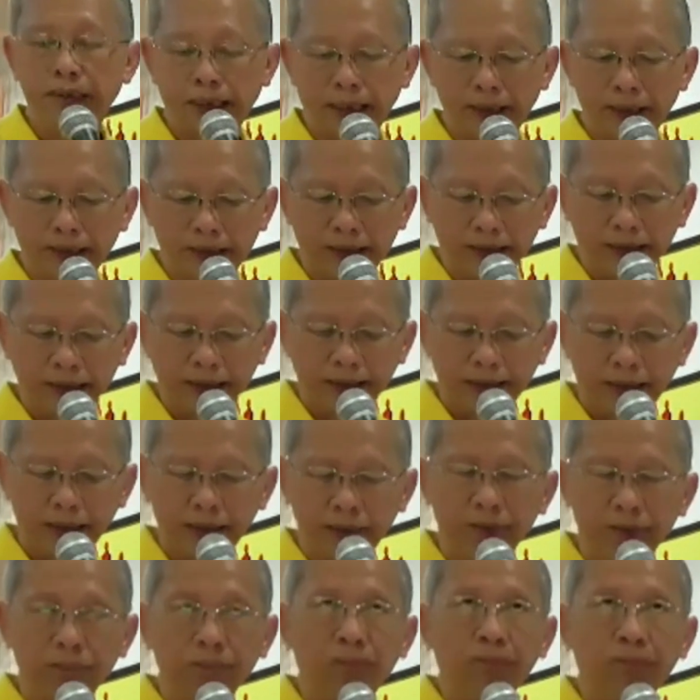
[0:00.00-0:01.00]

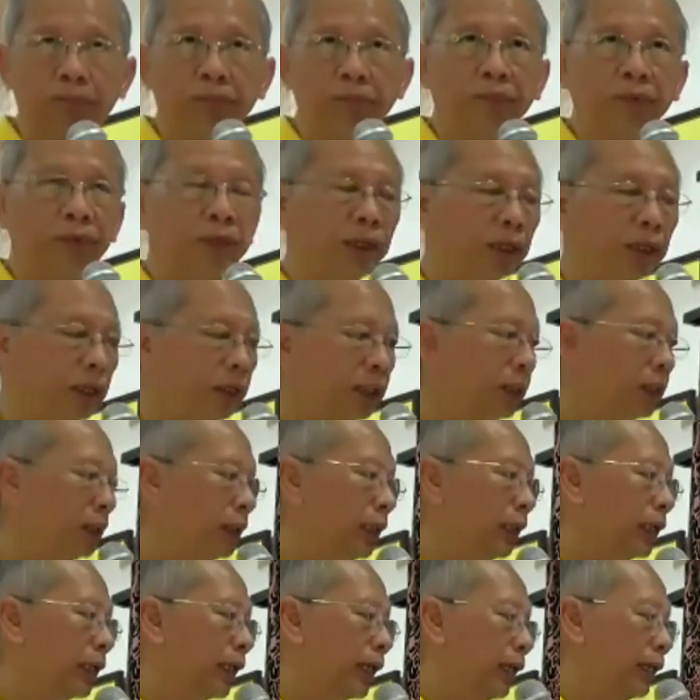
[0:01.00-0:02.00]
existence,
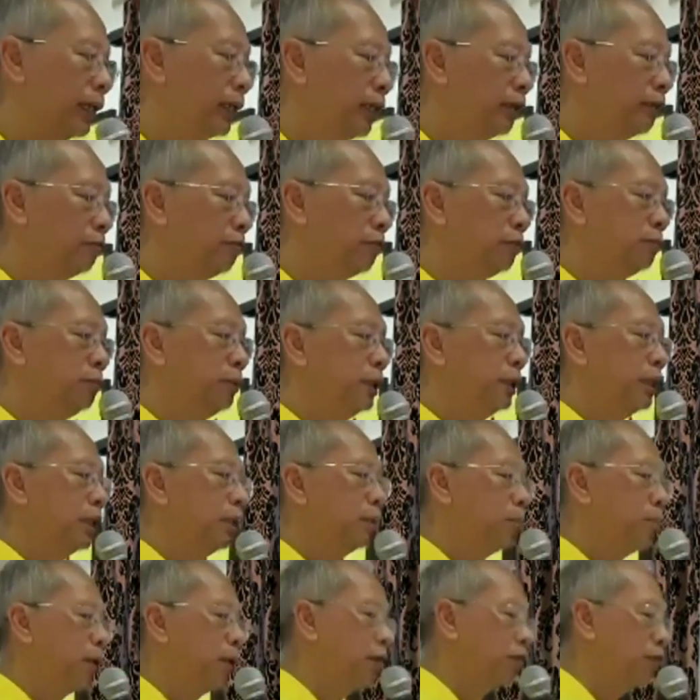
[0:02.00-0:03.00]
they can never be
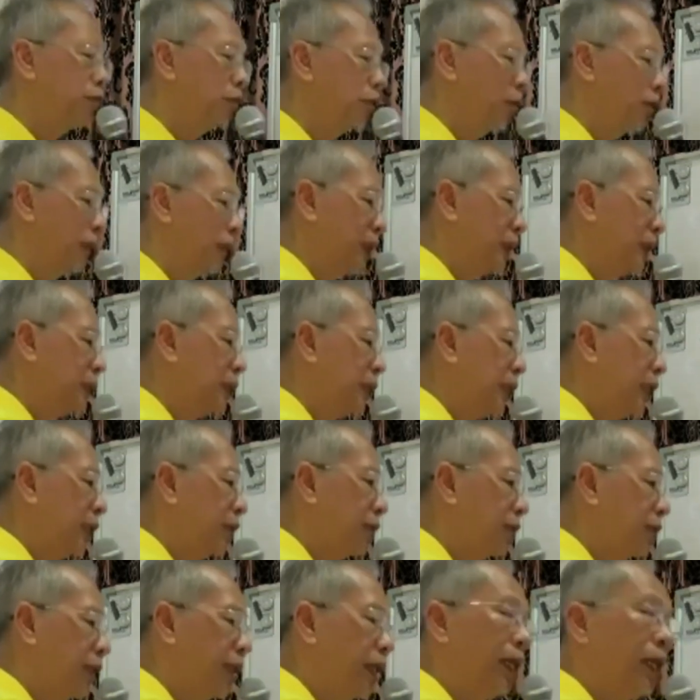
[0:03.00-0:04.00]
apart from this
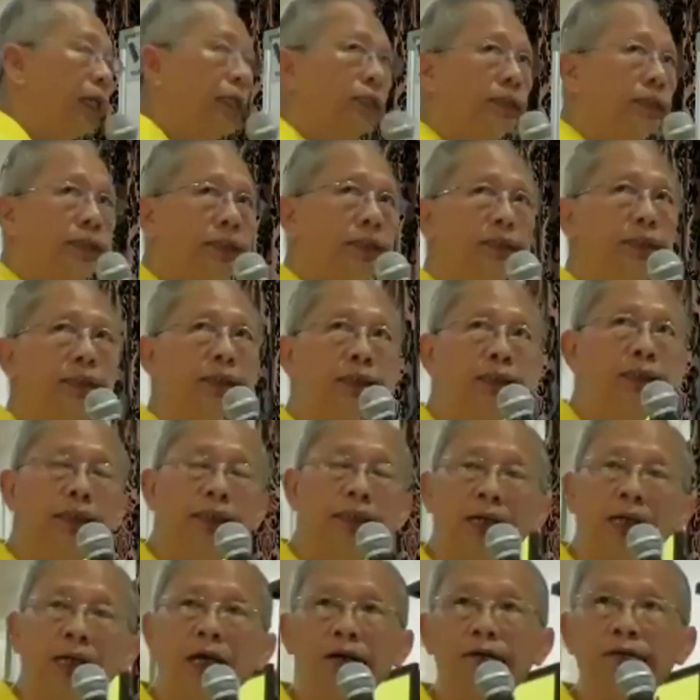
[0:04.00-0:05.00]
eight reality.
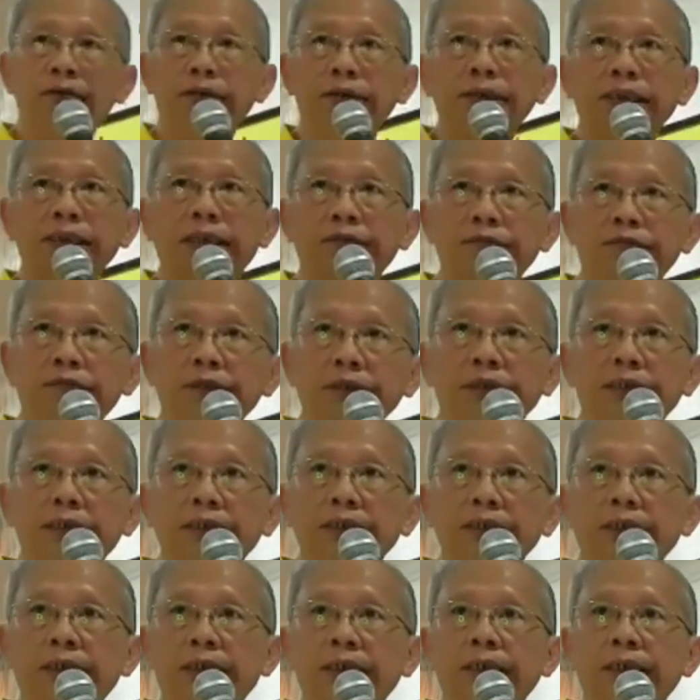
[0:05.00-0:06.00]
It covers everything.
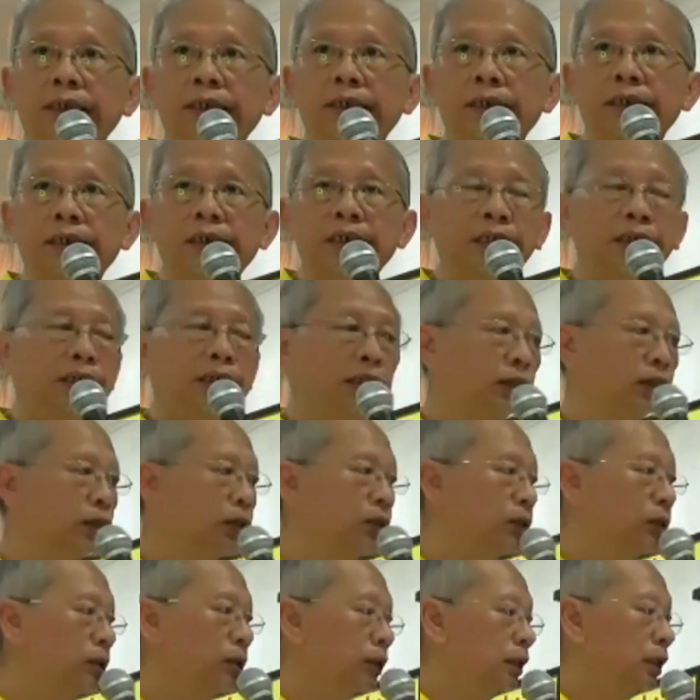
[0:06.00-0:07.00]

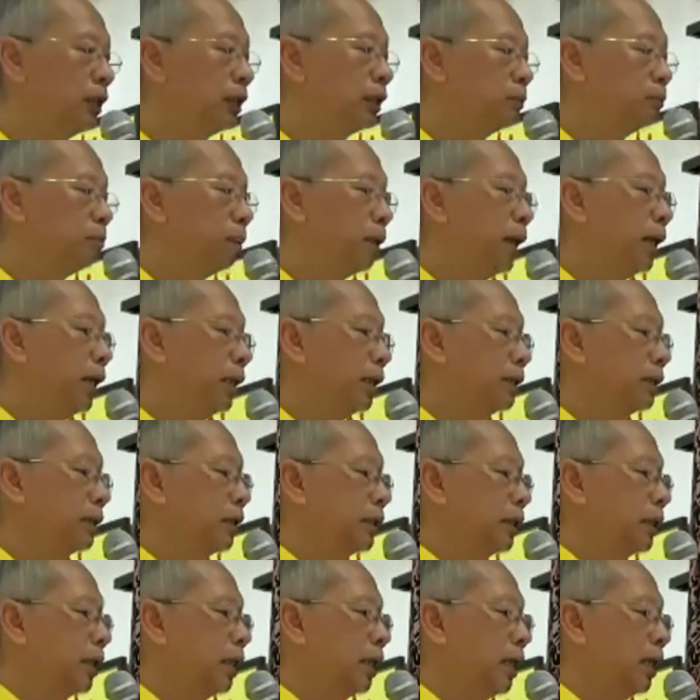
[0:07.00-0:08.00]
So this part
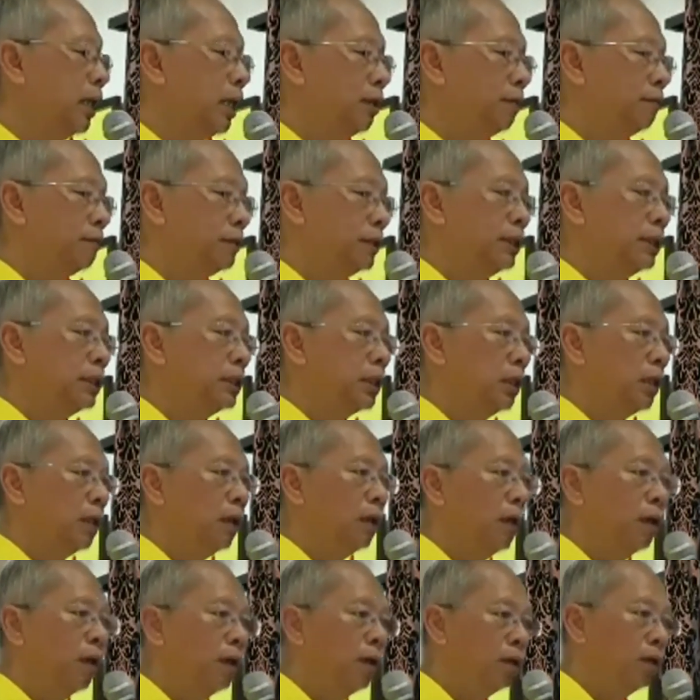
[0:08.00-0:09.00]
covers
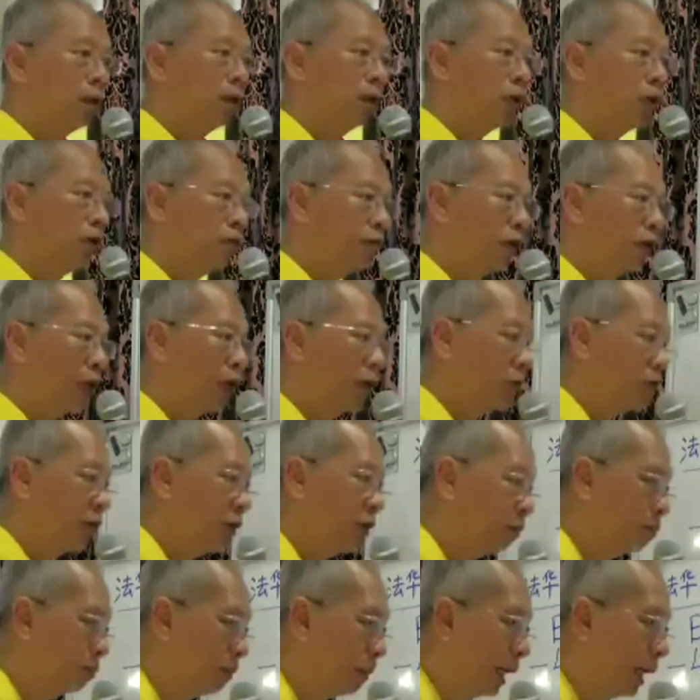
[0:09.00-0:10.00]
all of
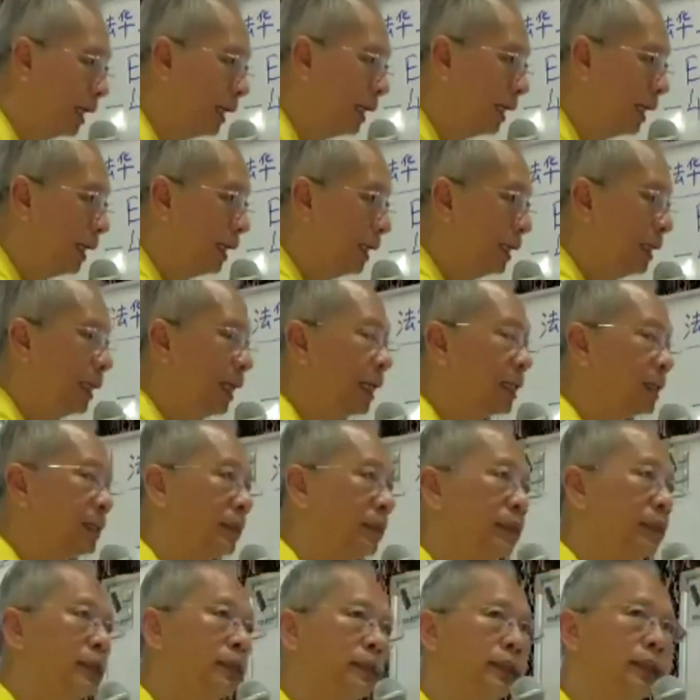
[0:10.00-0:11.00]
our mundane
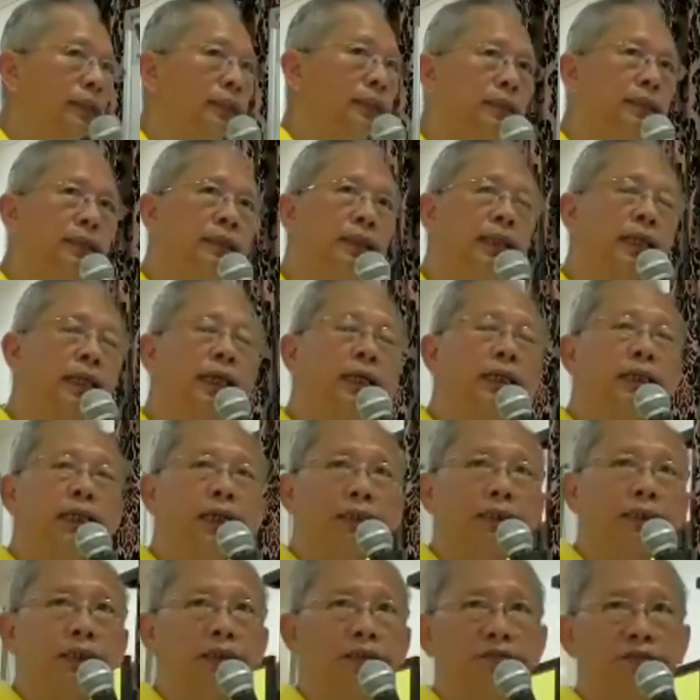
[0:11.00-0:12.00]
existence and
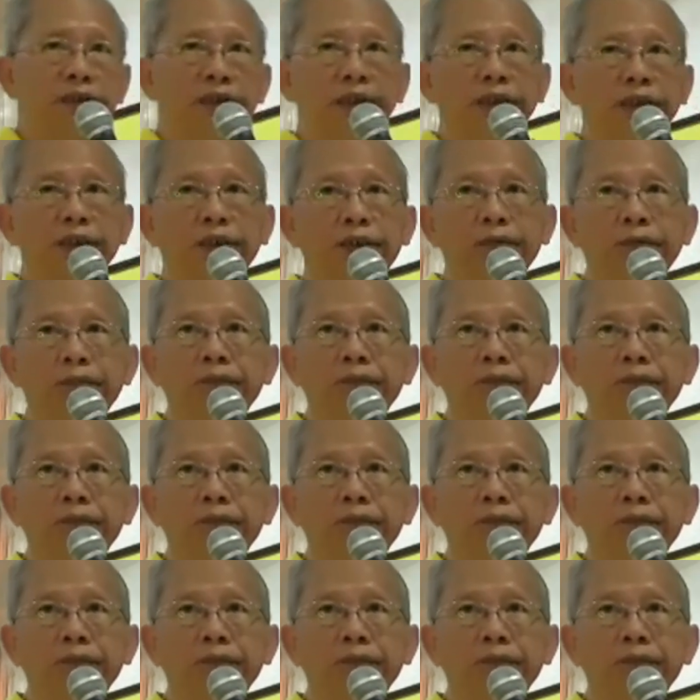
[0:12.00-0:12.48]
activity.